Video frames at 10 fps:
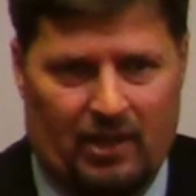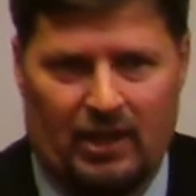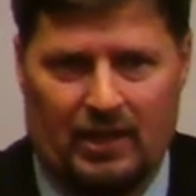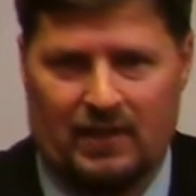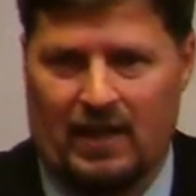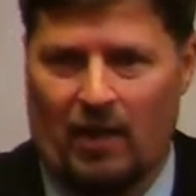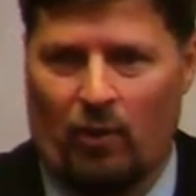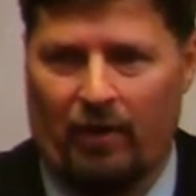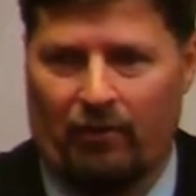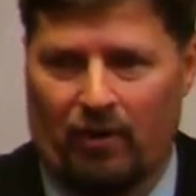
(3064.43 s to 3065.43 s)
need to stay
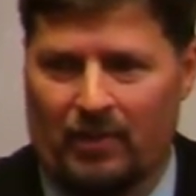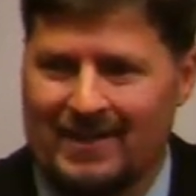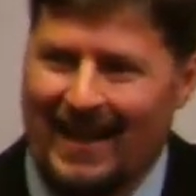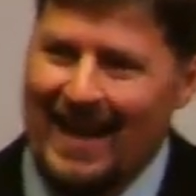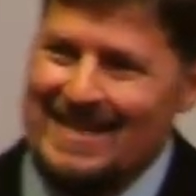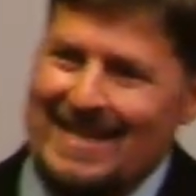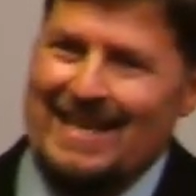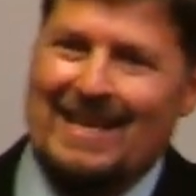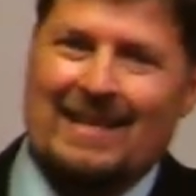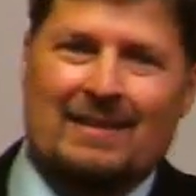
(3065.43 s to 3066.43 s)
away from. This
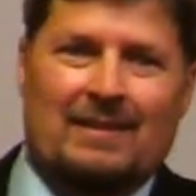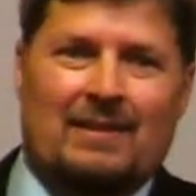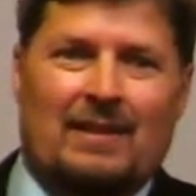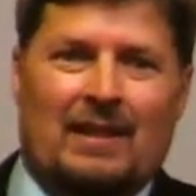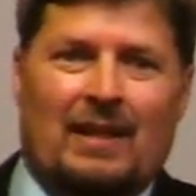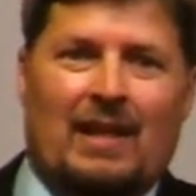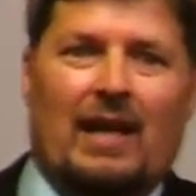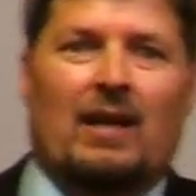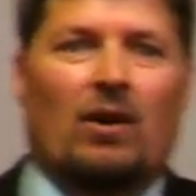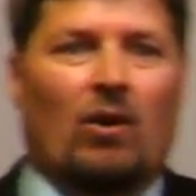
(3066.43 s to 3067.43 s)
idea
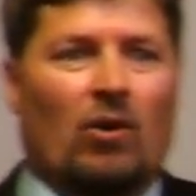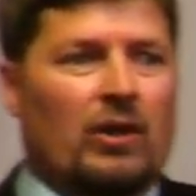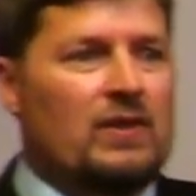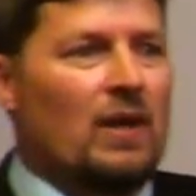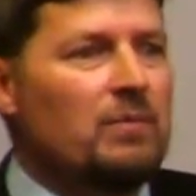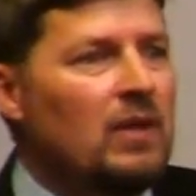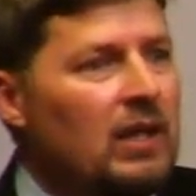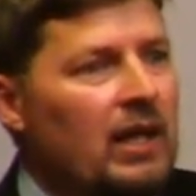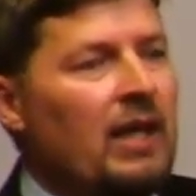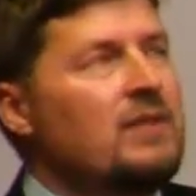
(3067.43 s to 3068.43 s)
that, oh, it's up to the
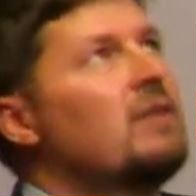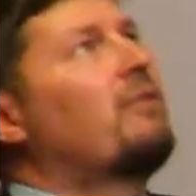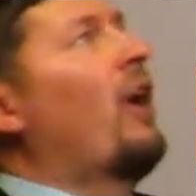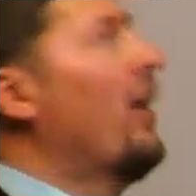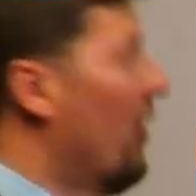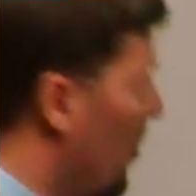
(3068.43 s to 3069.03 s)
kids to find their